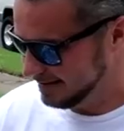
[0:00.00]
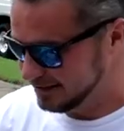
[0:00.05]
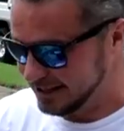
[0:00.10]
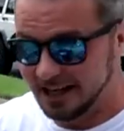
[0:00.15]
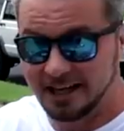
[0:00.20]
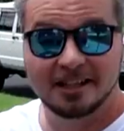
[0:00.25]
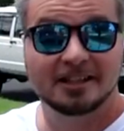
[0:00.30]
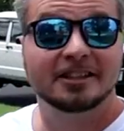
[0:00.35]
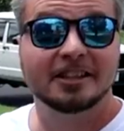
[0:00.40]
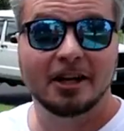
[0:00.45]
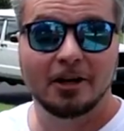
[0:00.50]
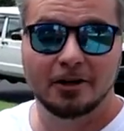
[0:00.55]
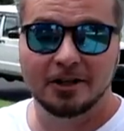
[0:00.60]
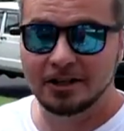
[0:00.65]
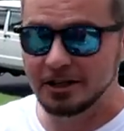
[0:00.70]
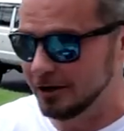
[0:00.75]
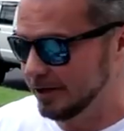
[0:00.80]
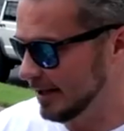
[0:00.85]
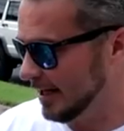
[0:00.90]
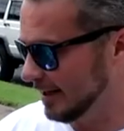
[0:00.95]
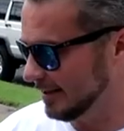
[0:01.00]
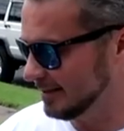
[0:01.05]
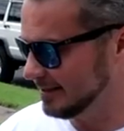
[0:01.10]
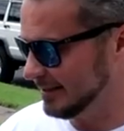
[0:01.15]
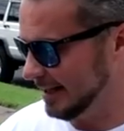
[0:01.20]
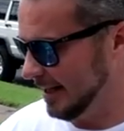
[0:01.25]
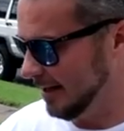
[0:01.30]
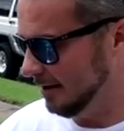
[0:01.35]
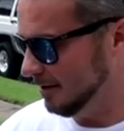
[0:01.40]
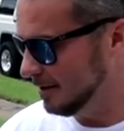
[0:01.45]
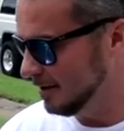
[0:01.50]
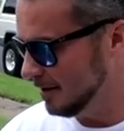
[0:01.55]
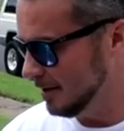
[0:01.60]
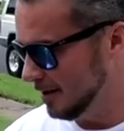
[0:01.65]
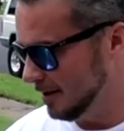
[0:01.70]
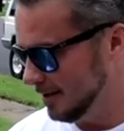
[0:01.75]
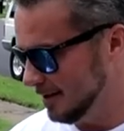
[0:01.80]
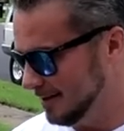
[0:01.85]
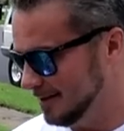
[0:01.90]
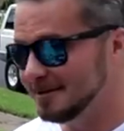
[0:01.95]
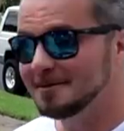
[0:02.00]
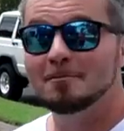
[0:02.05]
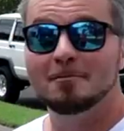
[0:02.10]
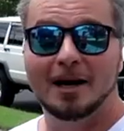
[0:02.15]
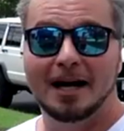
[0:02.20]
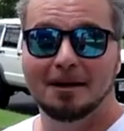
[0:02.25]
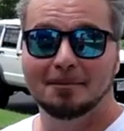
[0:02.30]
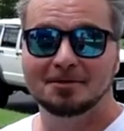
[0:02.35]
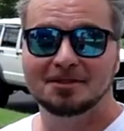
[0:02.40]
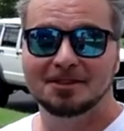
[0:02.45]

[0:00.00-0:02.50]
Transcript: Shout out to Cody. Cody got this out by